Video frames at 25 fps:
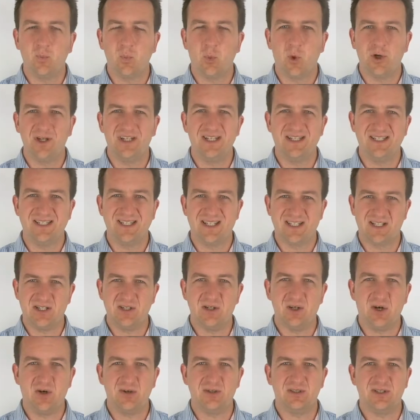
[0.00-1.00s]
What it
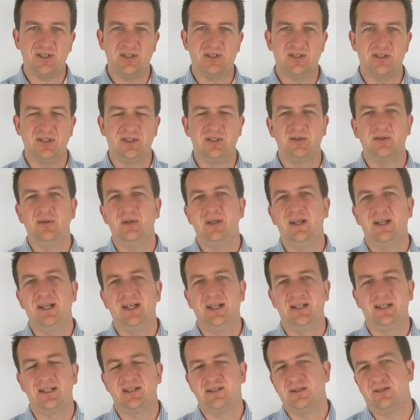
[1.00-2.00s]
does not do,
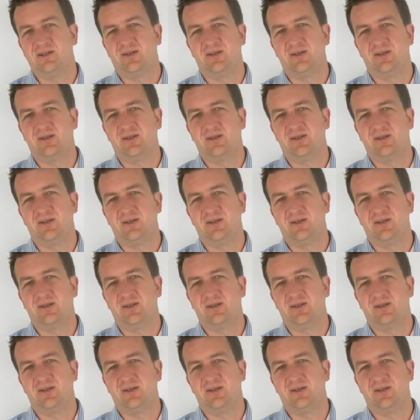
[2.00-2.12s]
it does